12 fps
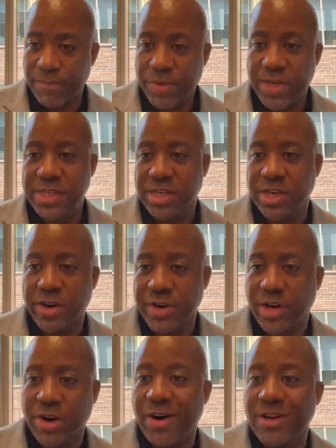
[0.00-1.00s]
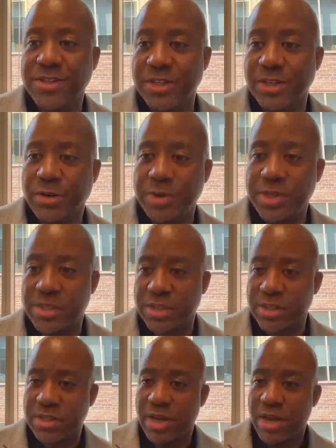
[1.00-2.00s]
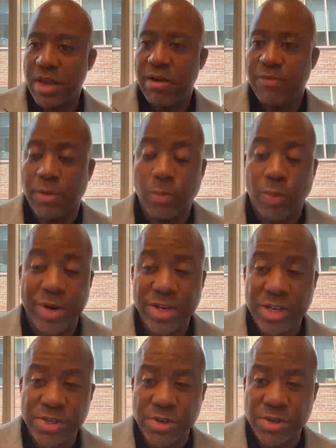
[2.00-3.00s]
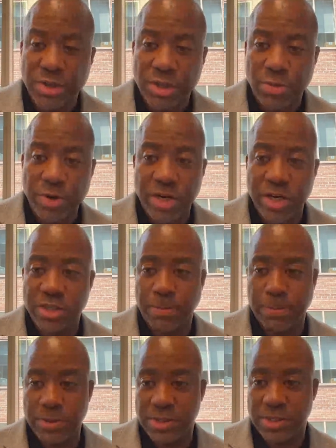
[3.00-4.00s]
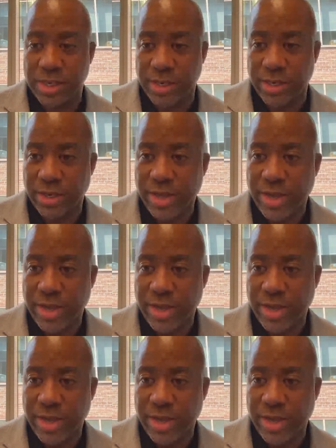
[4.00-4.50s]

He's hearing cost increases from 100 to 300 percent